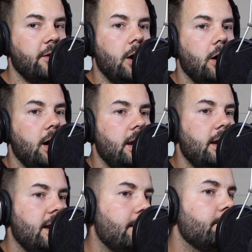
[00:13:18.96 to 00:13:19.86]
far,
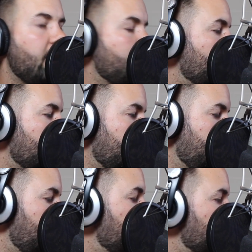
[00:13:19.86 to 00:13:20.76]
and I'm
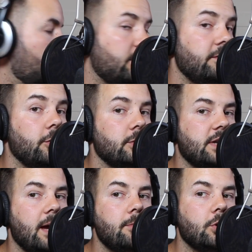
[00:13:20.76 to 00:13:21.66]
really looking forward
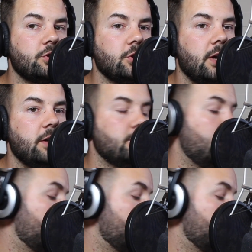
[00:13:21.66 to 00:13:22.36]
to getting more stuck into